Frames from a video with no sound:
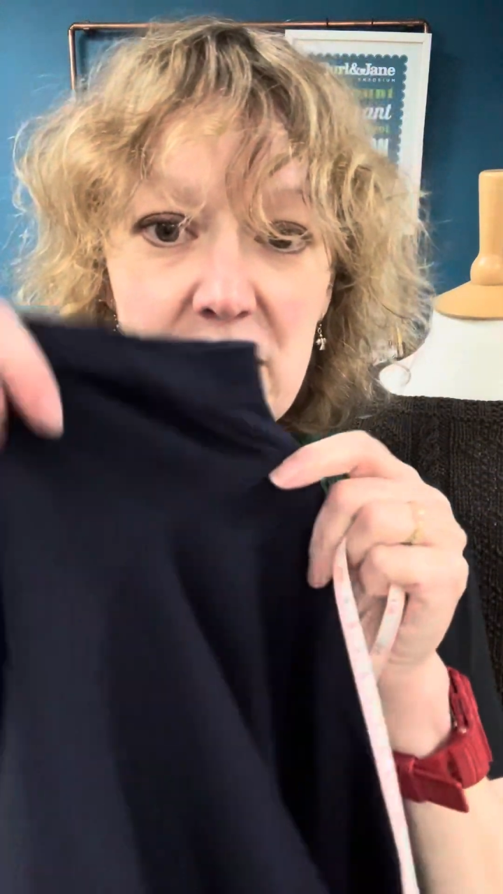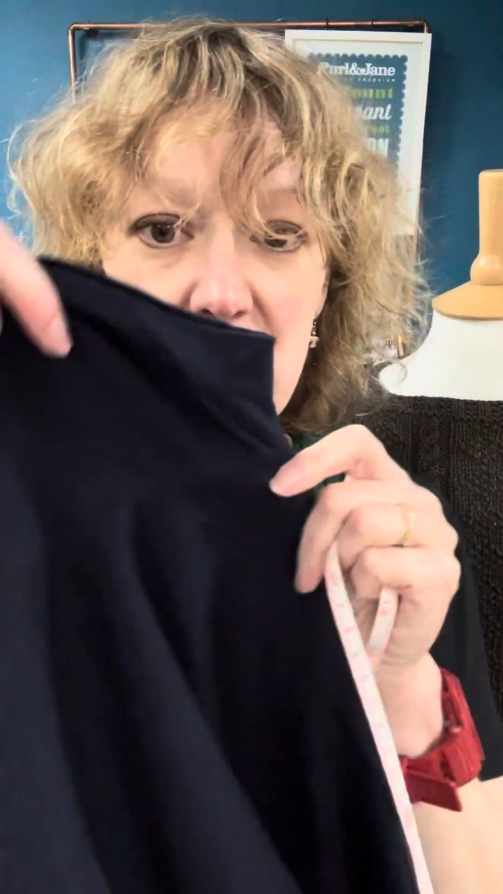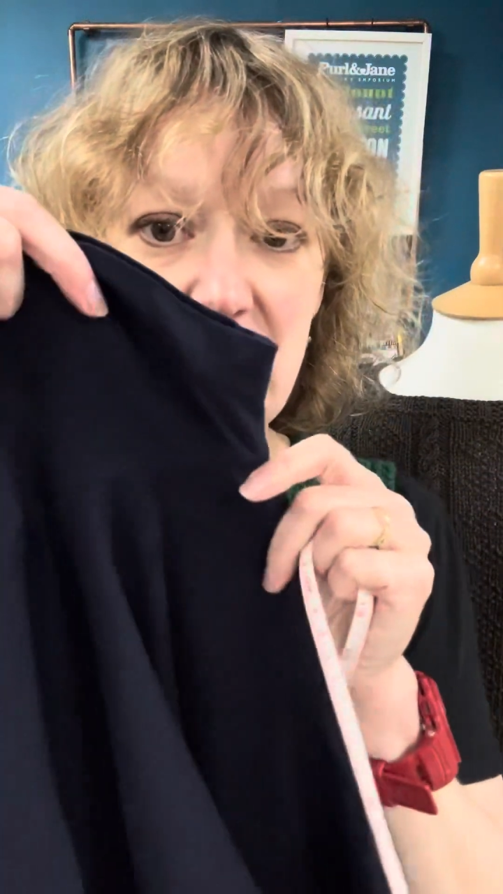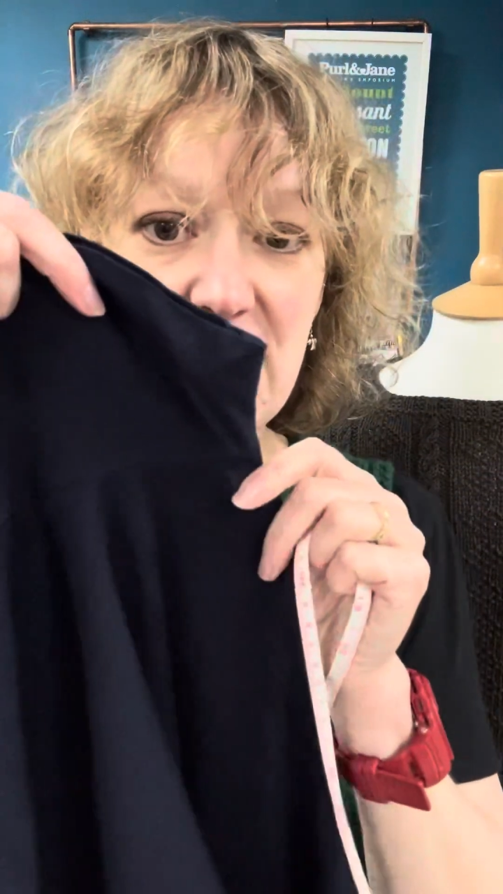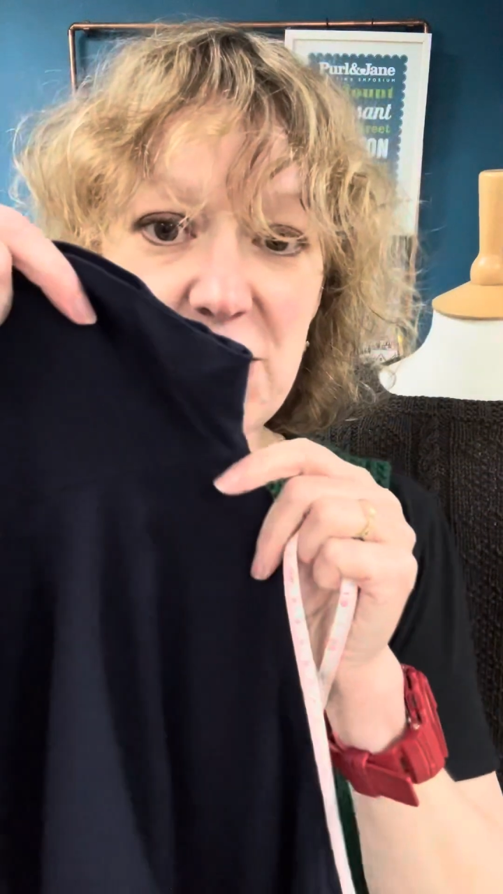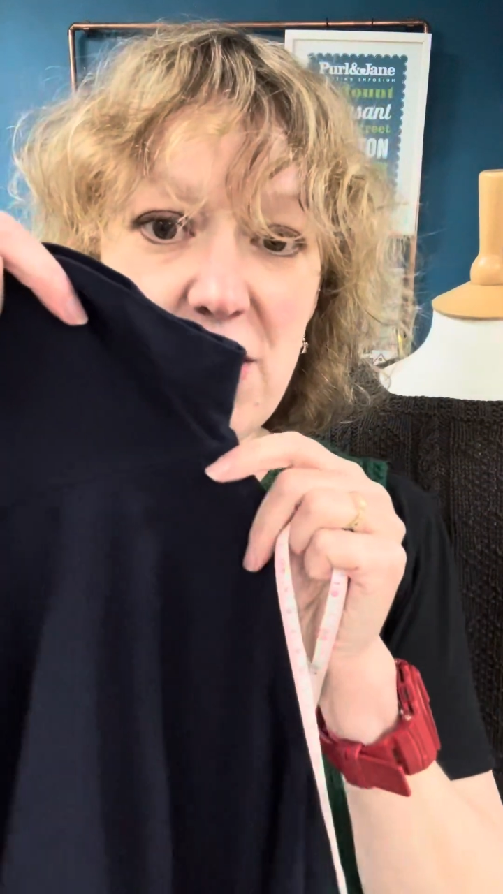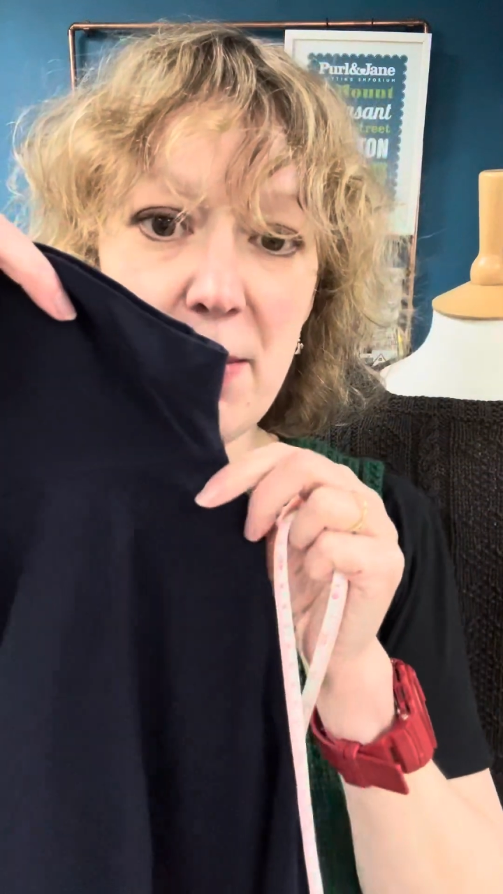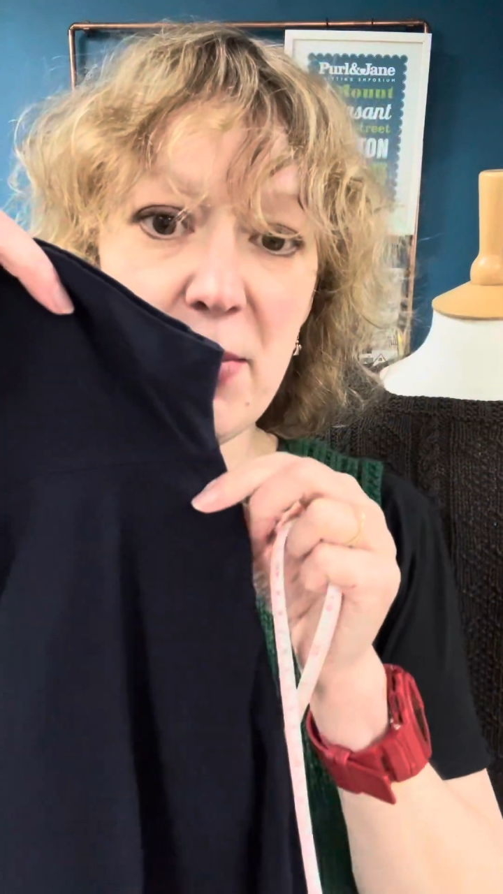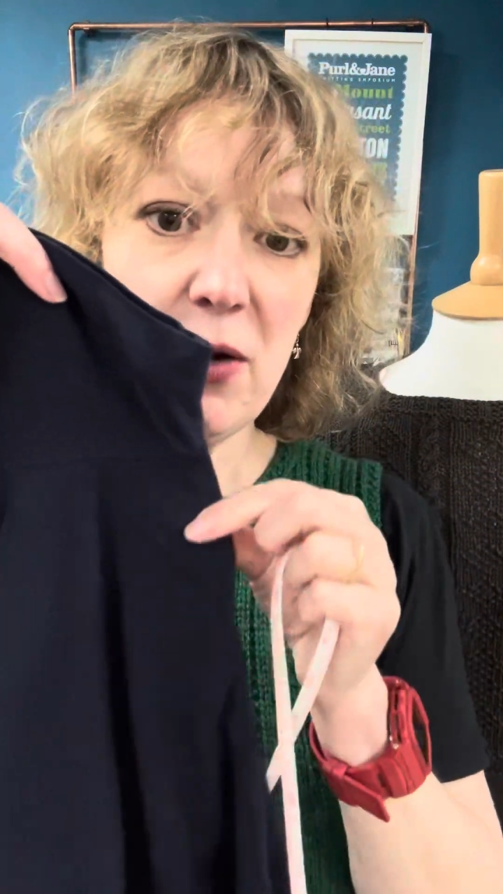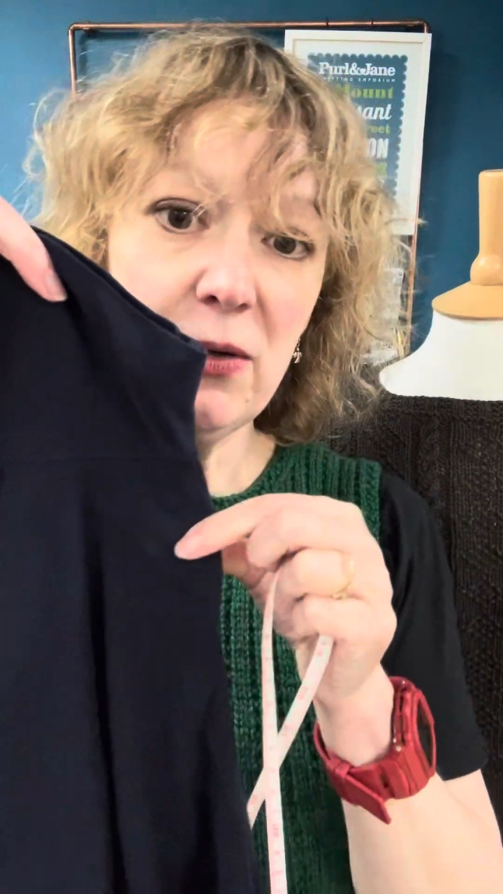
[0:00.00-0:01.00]
so that's your
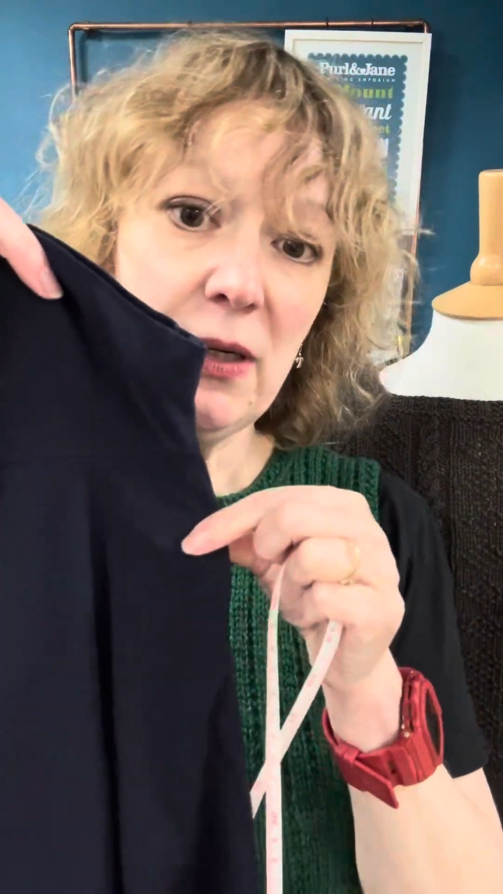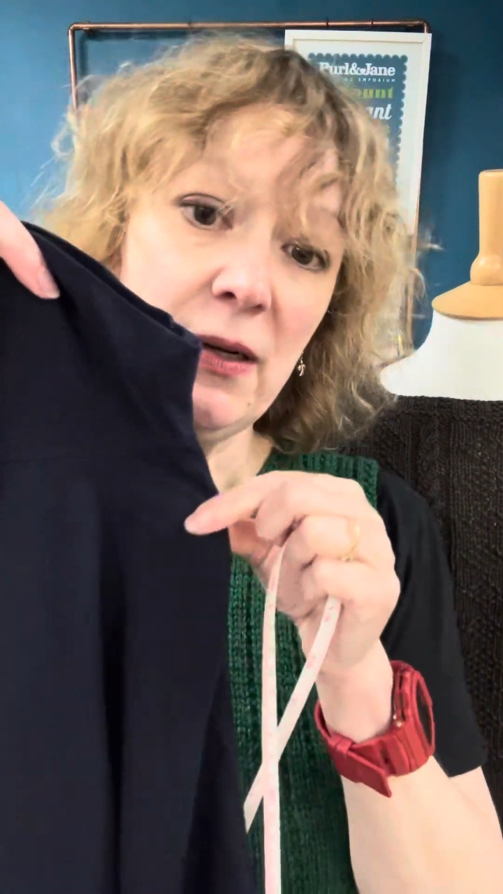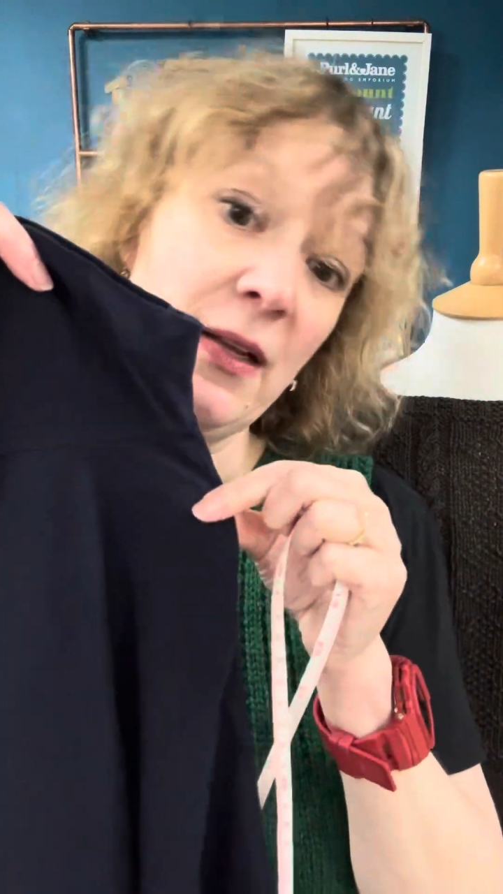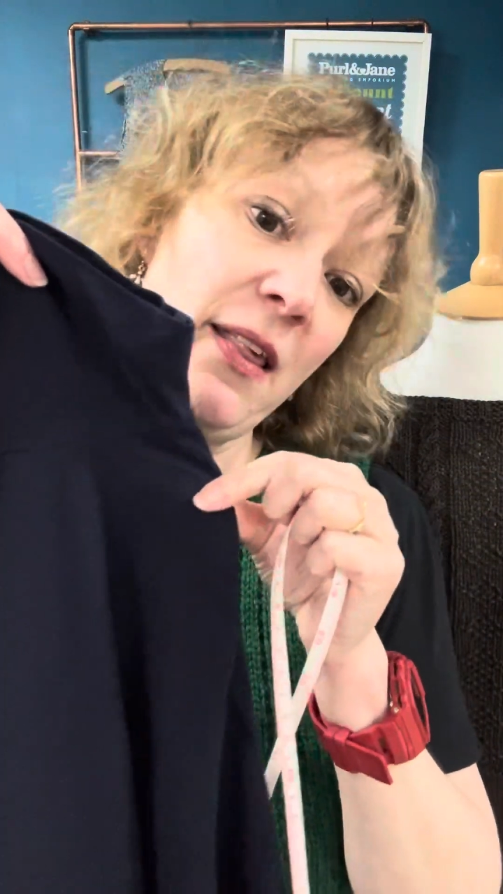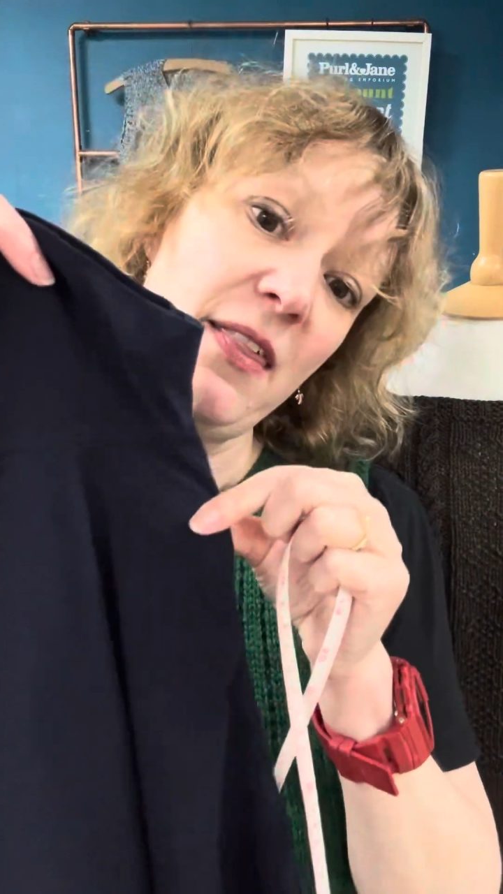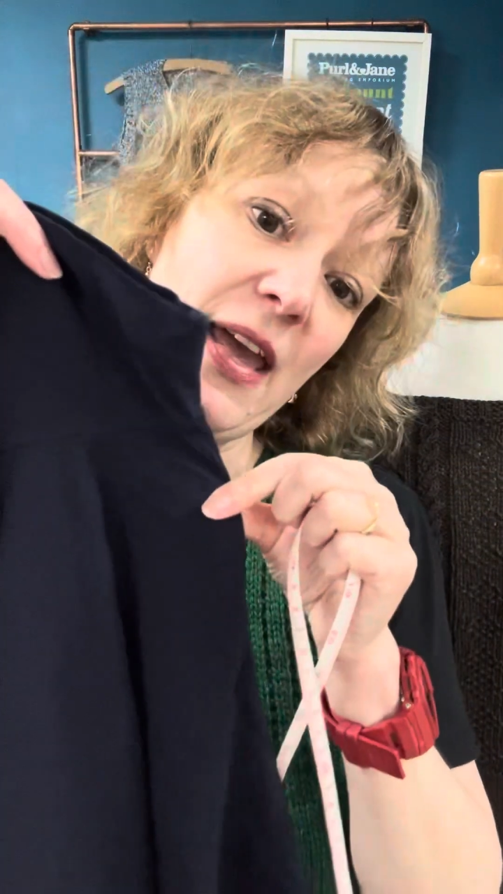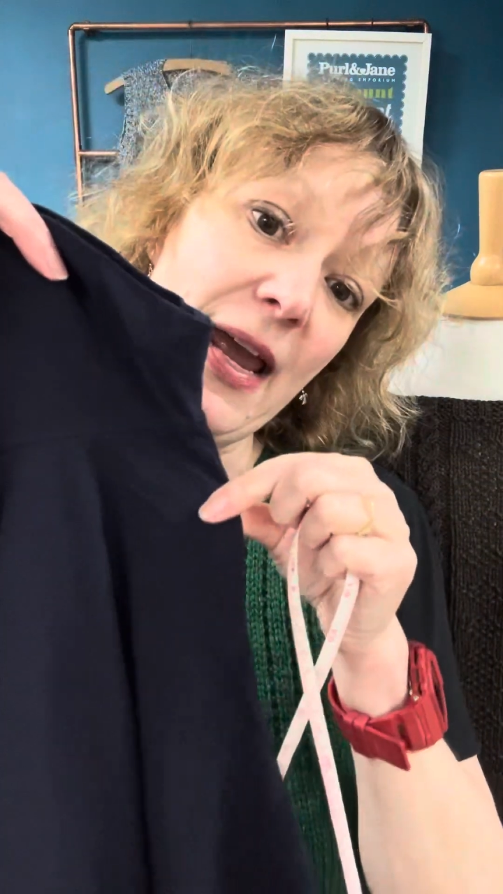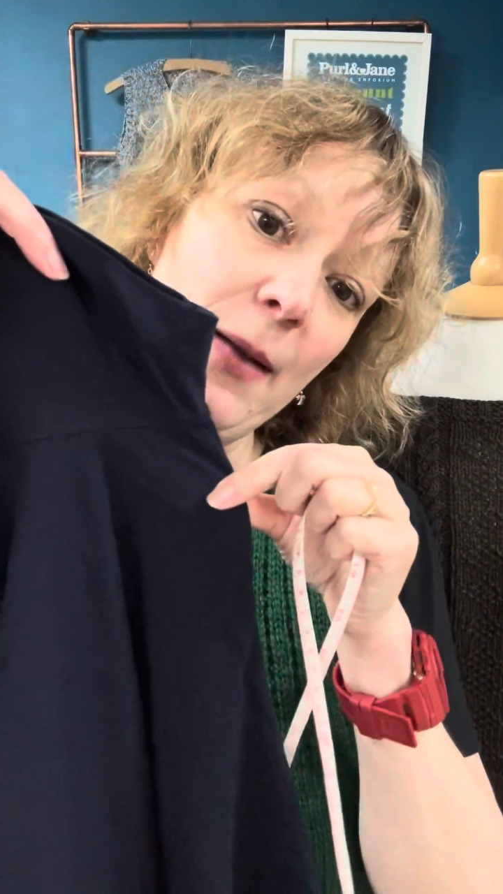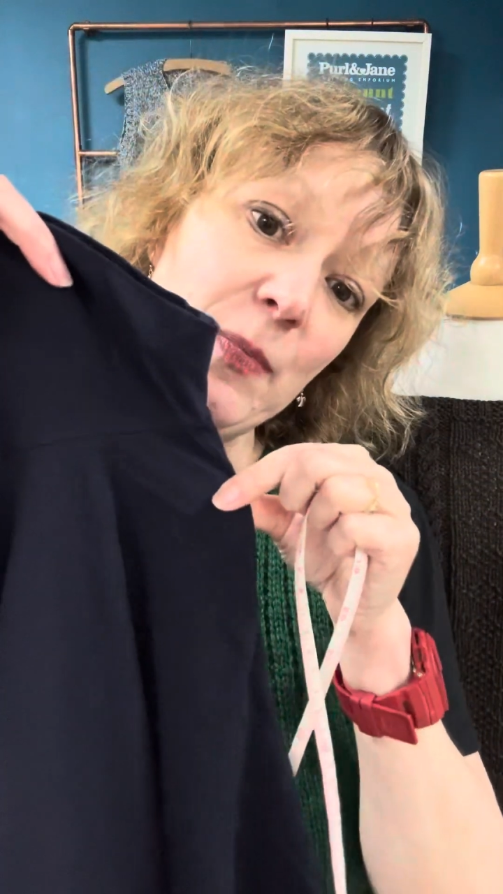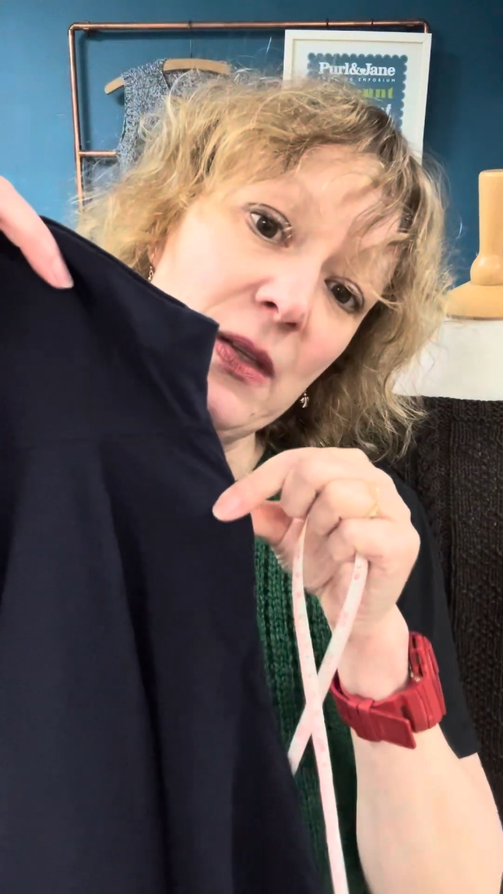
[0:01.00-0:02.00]
armhole there,